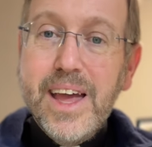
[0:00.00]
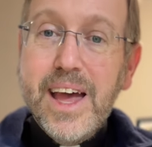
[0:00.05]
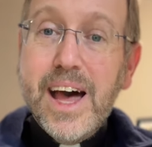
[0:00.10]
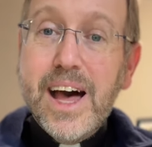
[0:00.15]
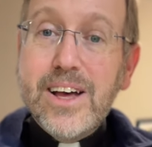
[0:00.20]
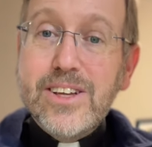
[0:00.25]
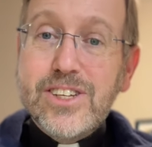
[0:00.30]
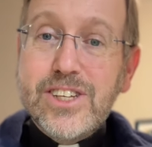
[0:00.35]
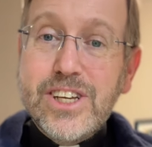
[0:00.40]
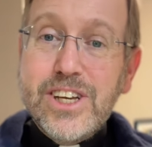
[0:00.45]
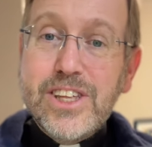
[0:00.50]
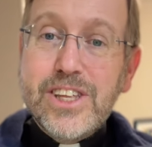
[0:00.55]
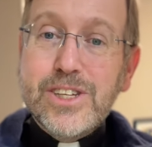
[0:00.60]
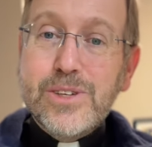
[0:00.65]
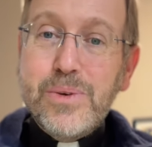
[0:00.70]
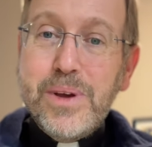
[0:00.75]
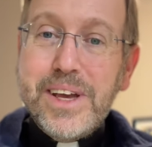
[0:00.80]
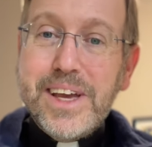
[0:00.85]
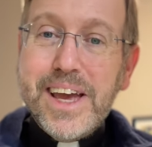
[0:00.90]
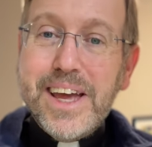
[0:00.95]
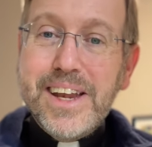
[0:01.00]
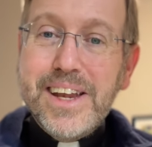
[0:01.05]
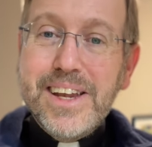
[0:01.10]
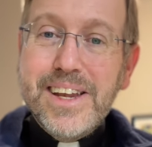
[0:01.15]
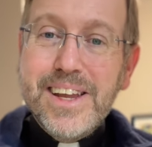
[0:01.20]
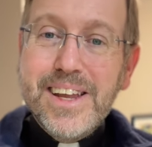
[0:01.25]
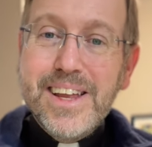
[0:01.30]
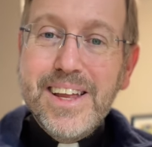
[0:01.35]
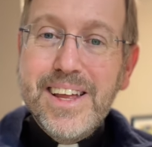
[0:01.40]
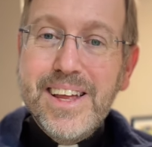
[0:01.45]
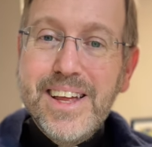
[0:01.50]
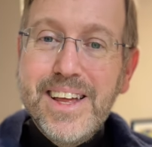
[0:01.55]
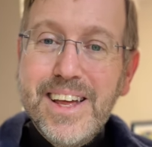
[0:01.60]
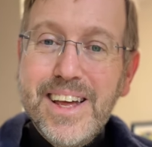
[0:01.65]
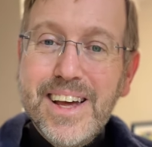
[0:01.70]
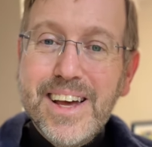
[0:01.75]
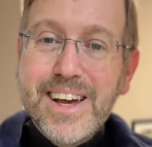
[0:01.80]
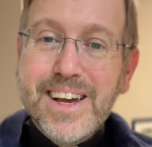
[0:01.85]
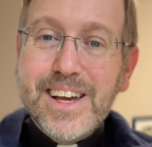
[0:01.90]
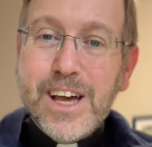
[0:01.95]
I'll see you this weekend.
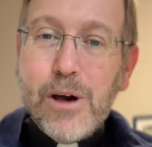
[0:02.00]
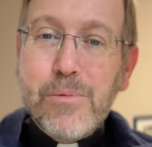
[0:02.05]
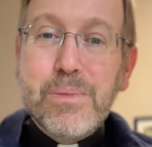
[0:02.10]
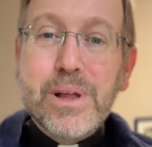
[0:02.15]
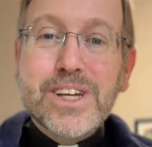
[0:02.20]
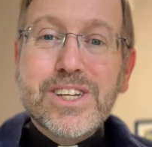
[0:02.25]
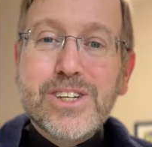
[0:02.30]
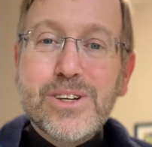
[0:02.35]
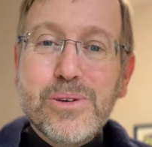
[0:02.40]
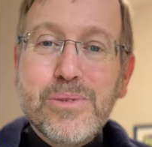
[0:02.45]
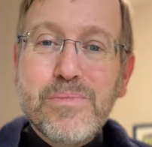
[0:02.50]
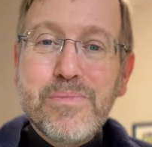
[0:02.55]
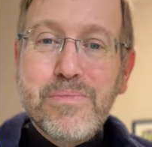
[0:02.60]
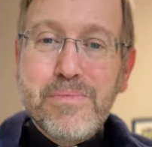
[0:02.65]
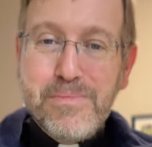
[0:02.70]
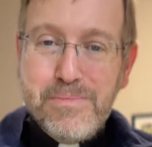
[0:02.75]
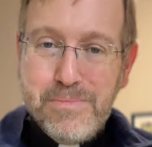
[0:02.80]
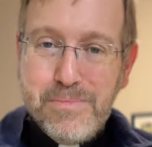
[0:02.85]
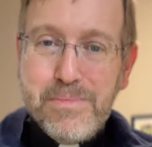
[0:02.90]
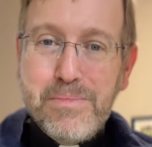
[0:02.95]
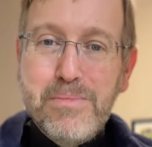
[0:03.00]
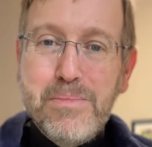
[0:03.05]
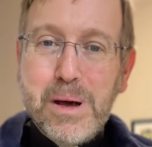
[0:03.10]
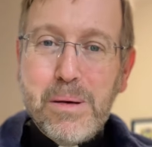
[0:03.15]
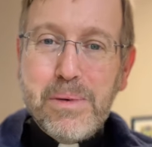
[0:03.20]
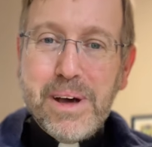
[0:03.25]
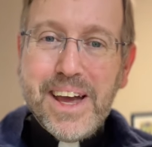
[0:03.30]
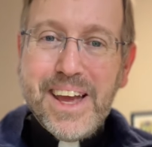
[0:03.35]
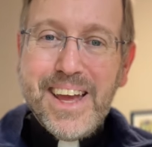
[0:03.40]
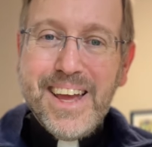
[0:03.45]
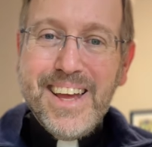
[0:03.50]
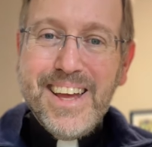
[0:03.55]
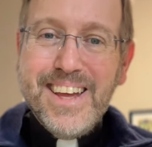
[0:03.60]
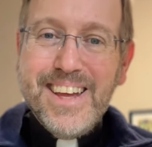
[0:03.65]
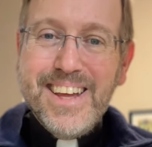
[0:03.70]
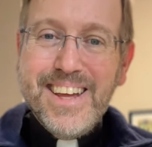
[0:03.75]
God bless you. Bye-bye.